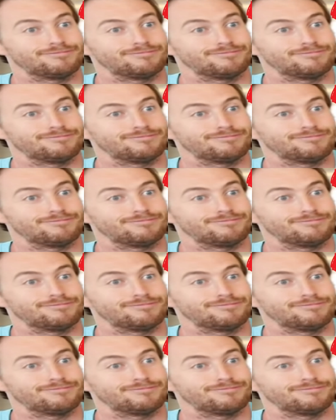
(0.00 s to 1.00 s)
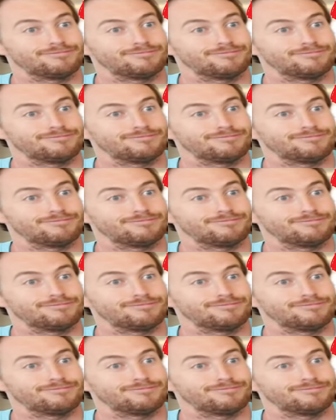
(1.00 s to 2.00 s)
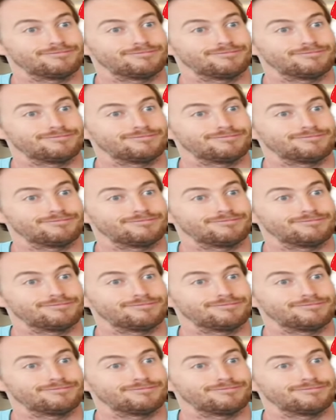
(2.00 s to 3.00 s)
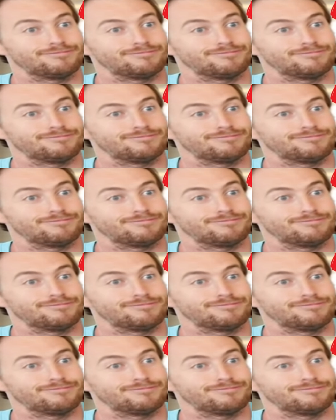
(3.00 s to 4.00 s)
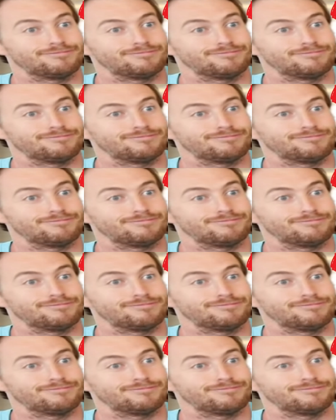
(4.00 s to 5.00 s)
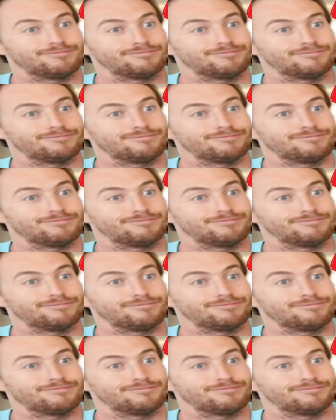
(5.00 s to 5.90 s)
[no speech]